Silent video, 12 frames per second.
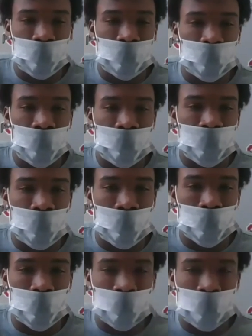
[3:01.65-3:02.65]
he liked
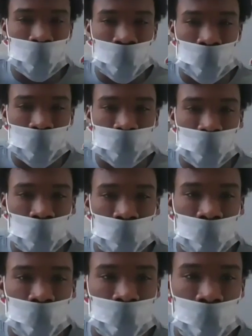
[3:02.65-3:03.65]
how, you know, he saw
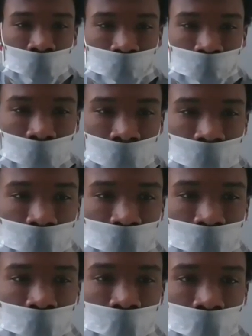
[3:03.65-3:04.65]
that I could play,
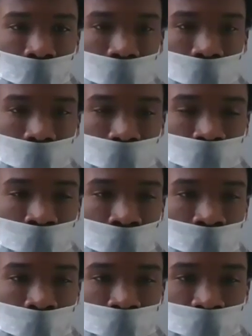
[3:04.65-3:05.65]
you know,
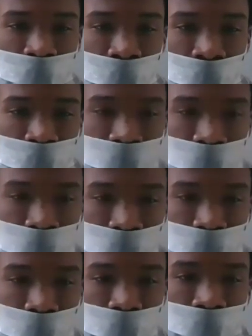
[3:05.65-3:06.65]
any position at receiver.
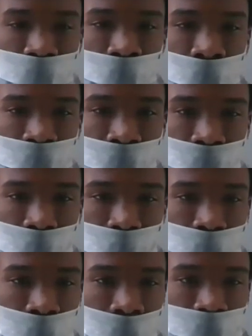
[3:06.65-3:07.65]
So he liked that
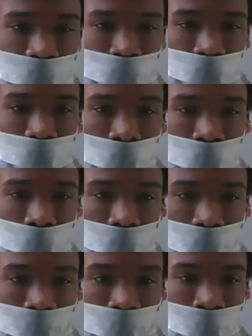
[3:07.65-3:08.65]
coming out of high school.
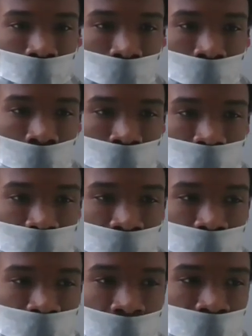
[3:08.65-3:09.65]
So I wouldn't say
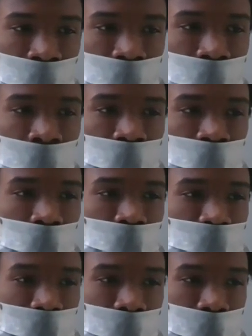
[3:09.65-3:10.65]
it was out of the
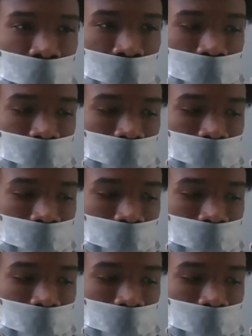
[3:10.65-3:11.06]
question coming out.